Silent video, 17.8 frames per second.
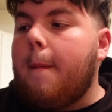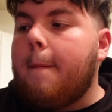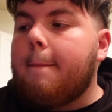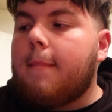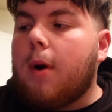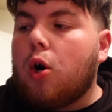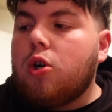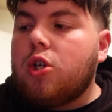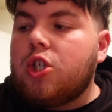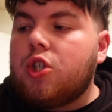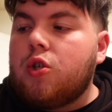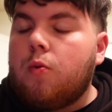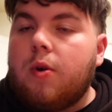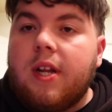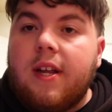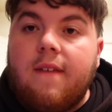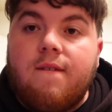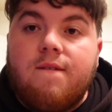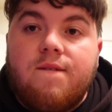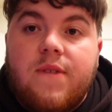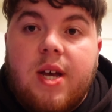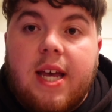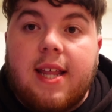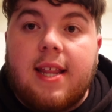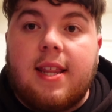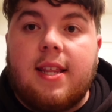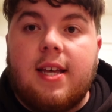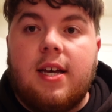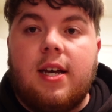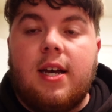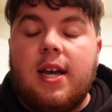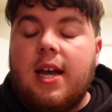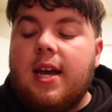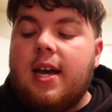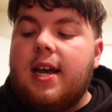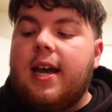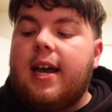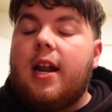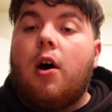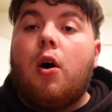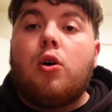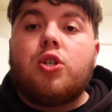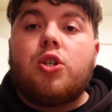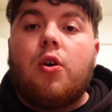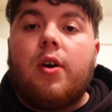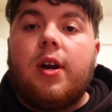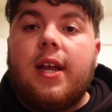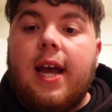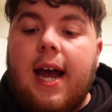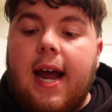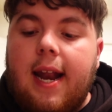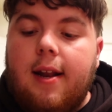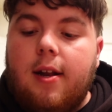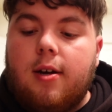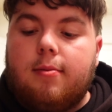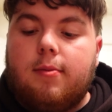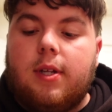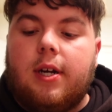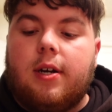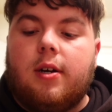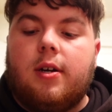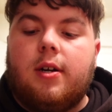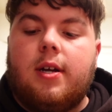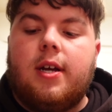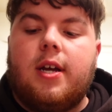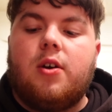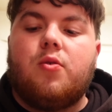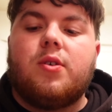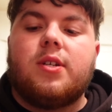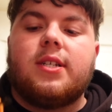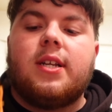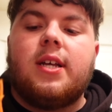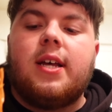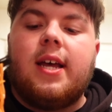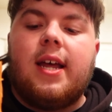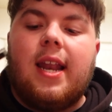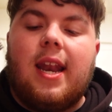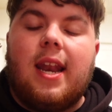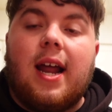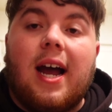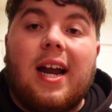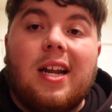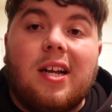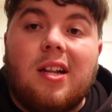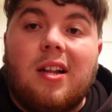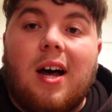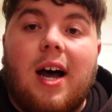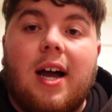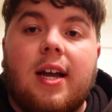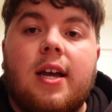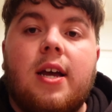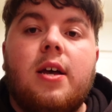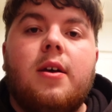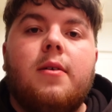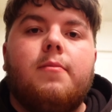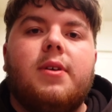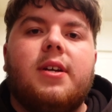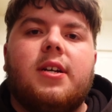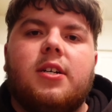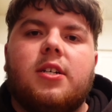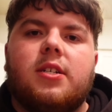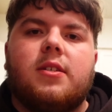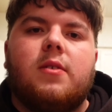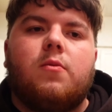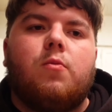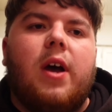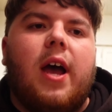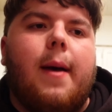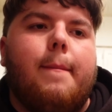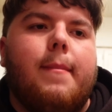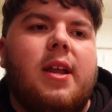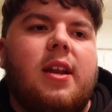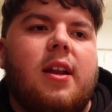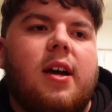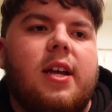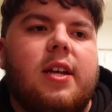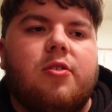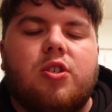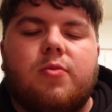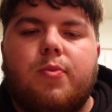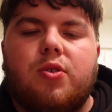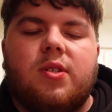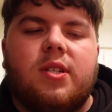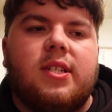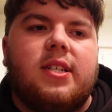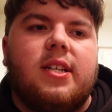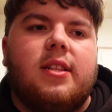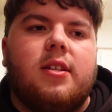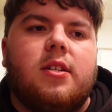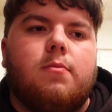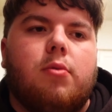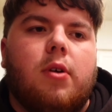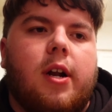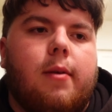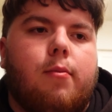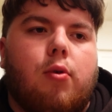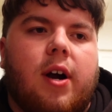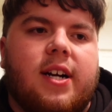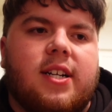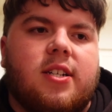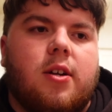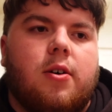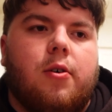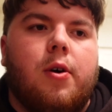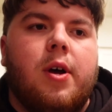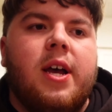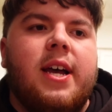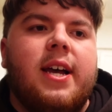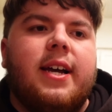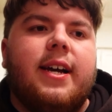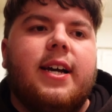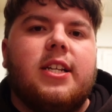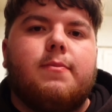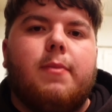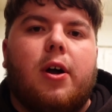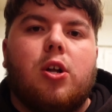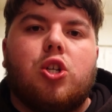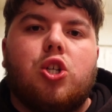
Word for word: March 25th, and I was already heading up there. It was nine o'clock because at midnight you're supposed to see this bloody bride. So it's about a